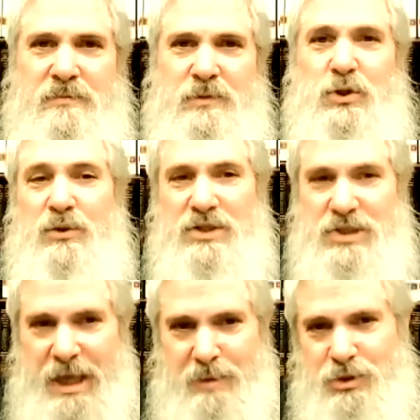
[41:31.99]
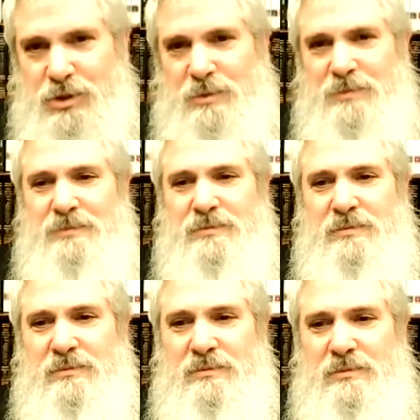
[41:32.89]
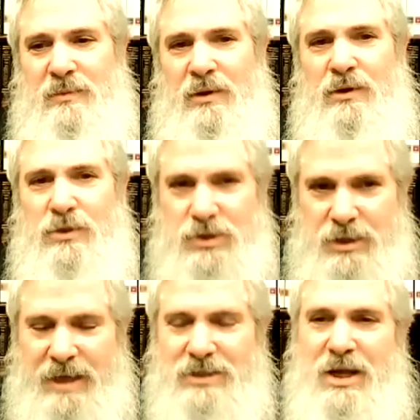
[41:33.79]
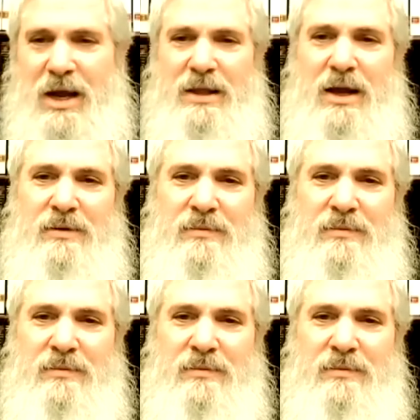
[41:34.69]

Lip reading: So the same Jew who stood at Sinai